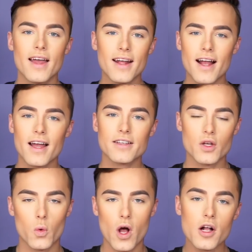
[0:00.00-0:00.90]
Hey guys,
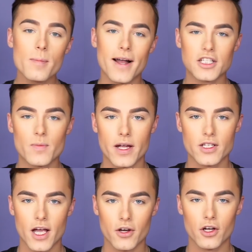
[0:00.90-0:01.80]
welcome back to my
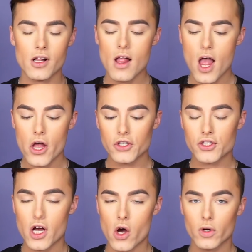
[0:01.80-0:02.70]
channel.
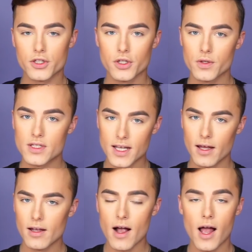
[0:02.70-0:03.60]
So
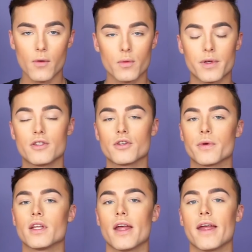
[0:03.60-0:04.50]
today I will be
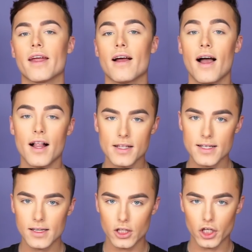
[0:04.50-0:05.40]
doing a
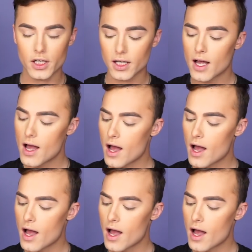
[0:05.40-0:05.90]
holiday look.